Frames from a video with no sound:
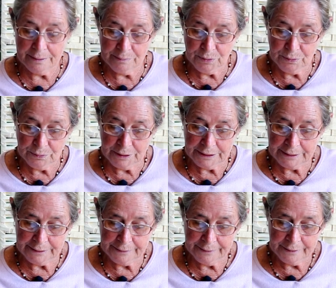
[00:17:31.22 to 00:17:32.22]

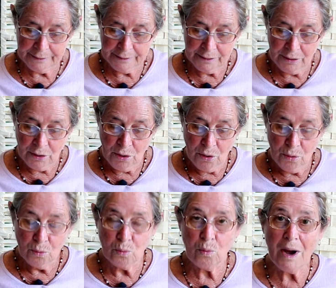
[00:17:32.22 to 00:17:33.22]
Muni,
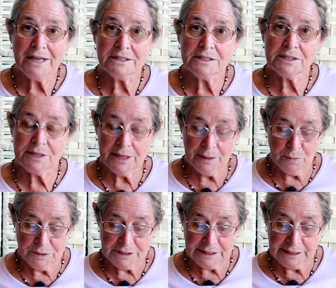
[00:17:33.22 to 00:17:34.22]
once there
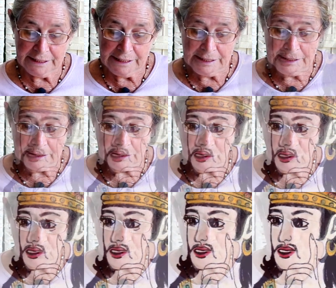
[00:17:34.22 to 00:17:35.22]
was a king
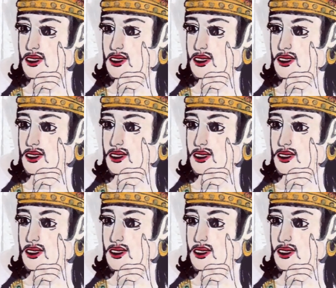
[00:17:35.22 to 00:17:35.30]
who